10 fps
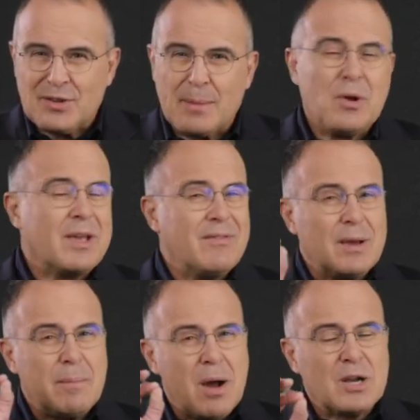So I'm not
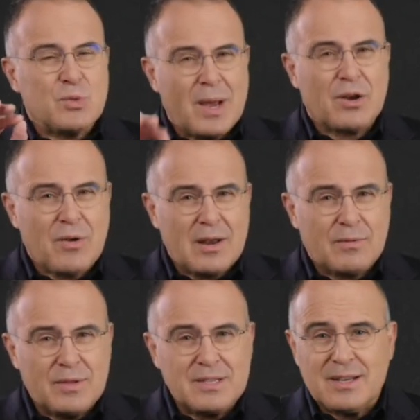giving Mark Twain
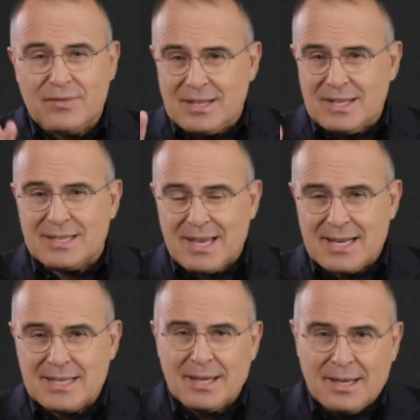credit for this, and if he did
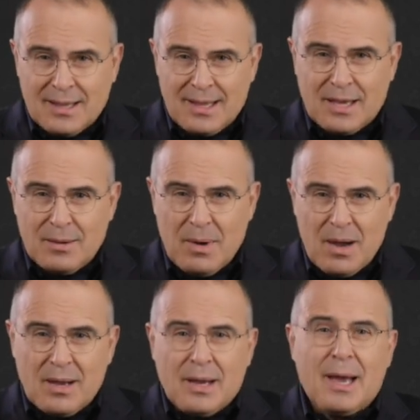say it, thank you,
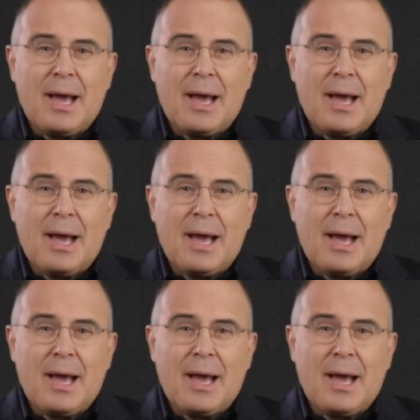Mark.